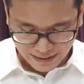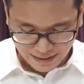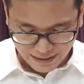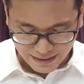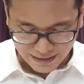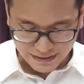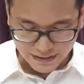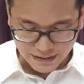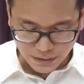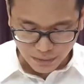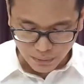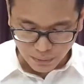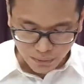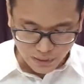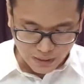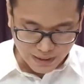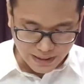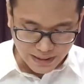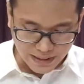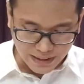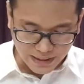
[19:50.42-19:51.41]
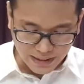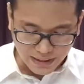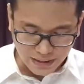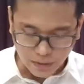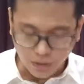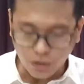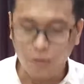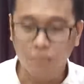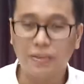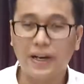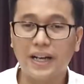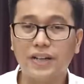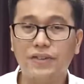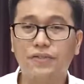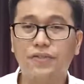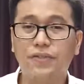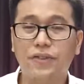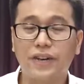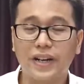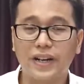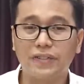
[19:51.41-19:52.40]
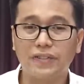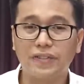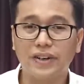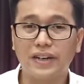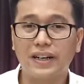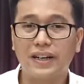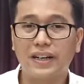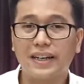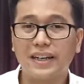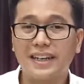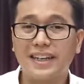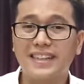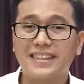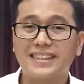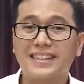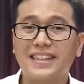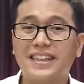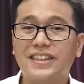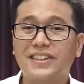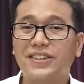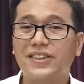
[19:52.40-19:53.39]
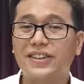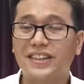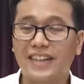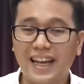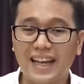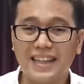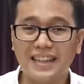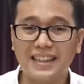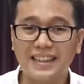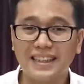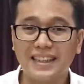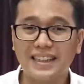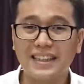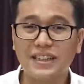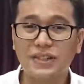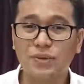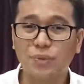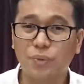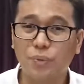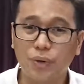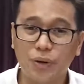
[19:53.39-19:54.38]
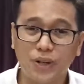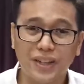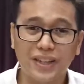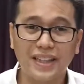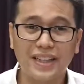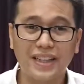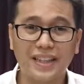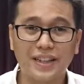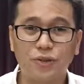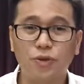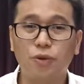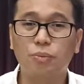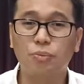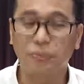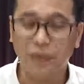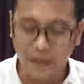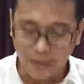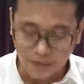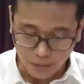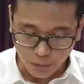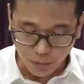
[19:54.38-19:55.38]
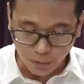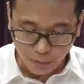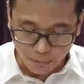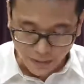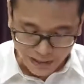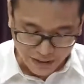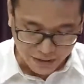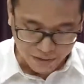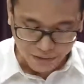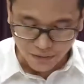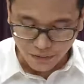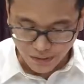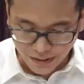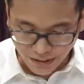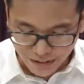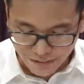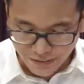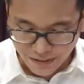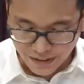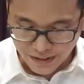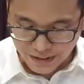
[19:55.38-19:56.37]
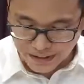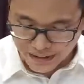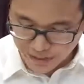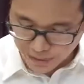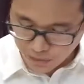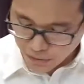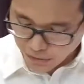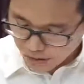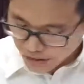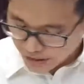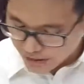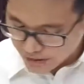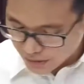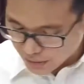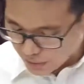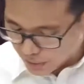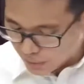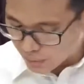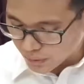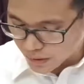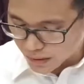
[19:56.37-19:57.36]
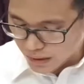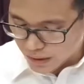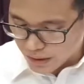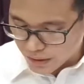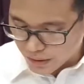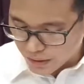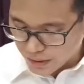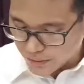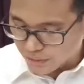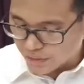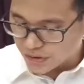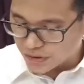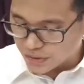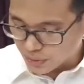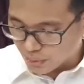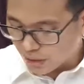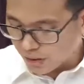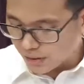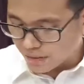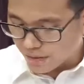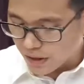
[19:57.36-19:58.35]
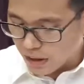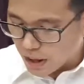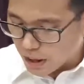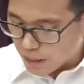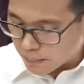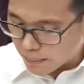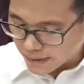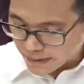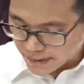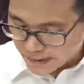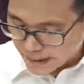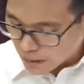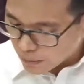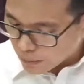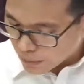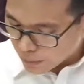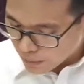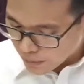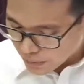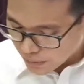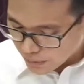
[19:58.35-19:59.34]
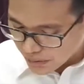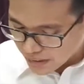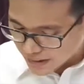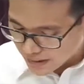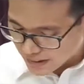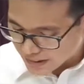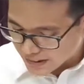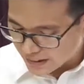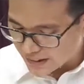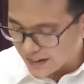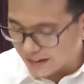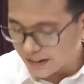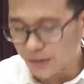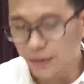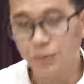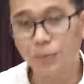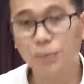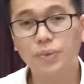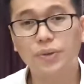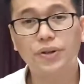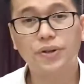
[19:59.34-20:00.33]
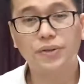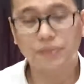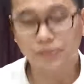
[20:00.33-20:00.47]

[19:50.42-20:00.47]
It is worthy to abide forever. His eternality is worthy to, ab- to abide forever. In Psalm 102, verse 12, But thou, O Lord, shall endure